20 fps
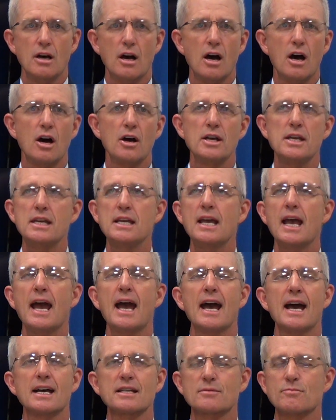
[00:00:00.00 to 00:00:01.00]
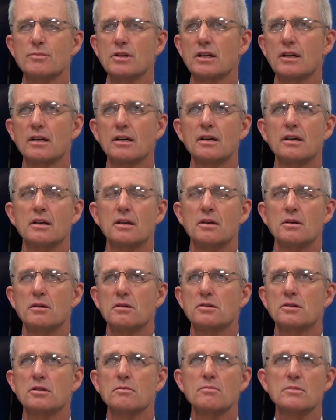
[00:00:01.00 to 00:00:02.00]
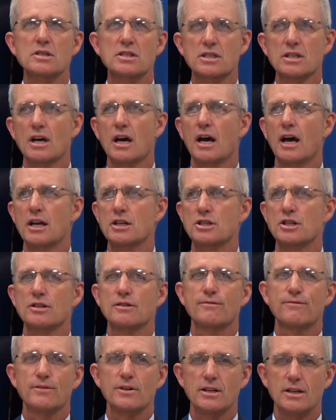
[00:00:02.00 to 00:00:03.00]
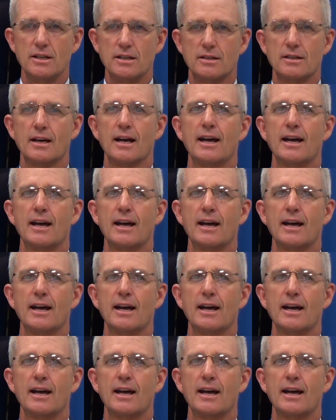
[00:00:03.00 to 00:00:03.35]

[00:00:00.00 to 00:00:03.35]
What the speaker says: Oh, he asked me to massage his feet.